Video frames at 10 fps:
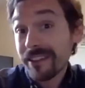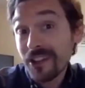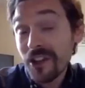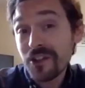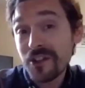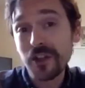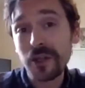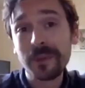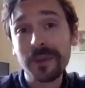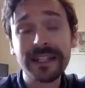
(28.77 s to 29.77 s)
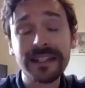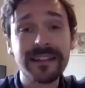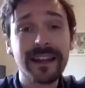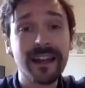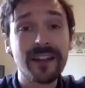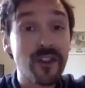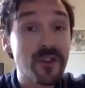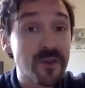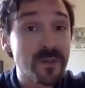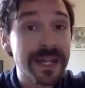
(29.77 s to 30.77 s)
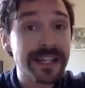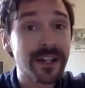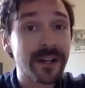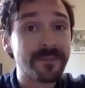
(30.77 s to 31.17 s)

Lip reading: YouTube and social media.